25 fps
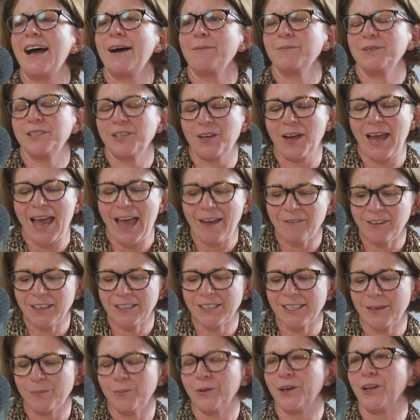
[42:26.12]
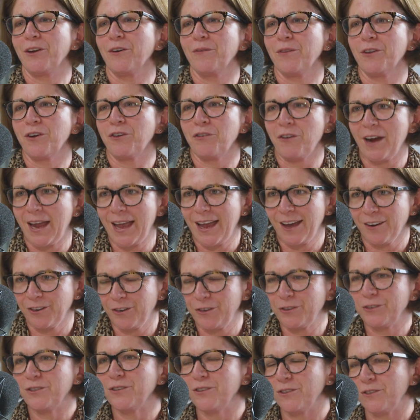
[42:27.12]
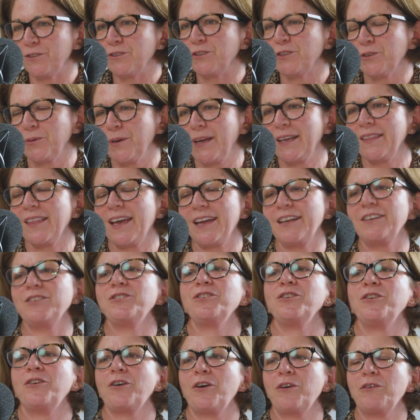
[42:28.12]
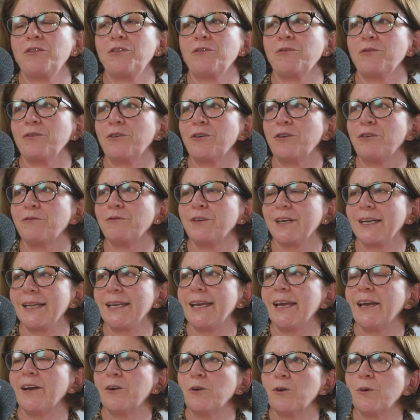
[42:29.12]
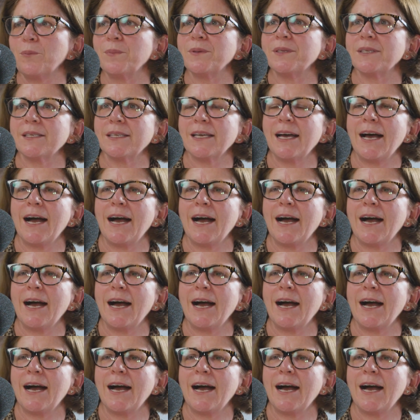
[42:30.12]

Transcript: So having somebody on the ground who's just doing that as you go through really helps.